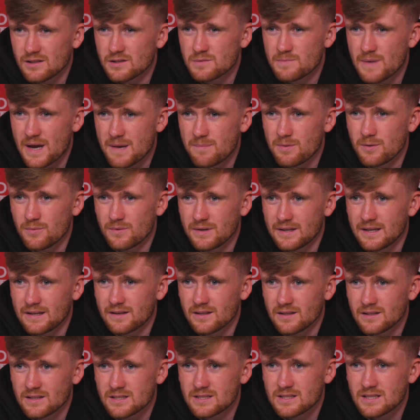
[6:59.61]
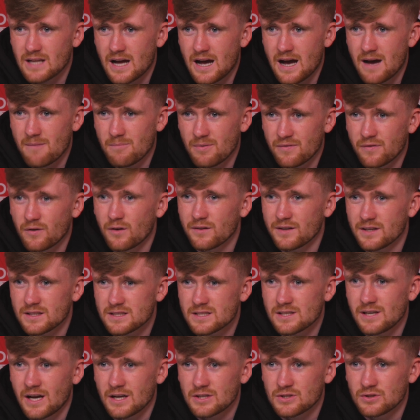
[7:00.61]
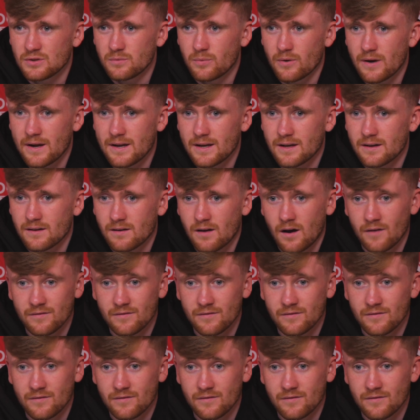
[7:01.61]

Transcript: as maybe we did at the start before the international break.